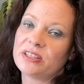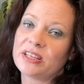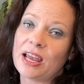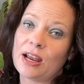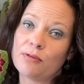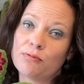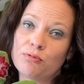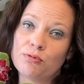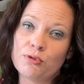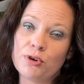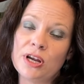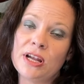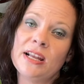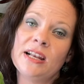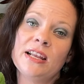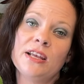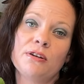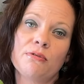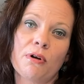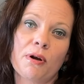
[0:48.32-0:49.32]
get
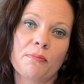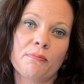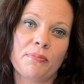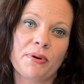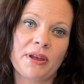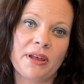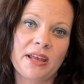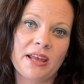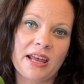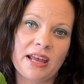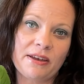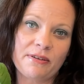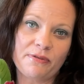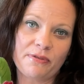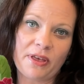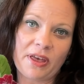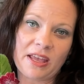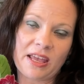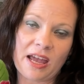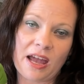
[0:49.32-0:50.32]
really grumpy if
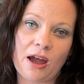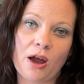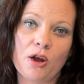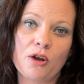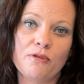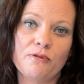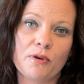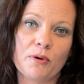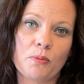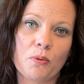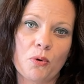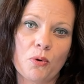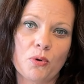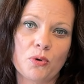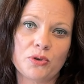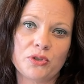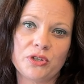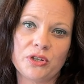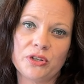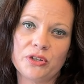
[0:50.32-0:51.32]
they get
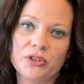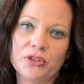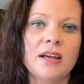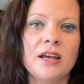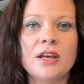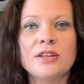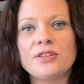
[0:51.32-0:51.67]
overwatered,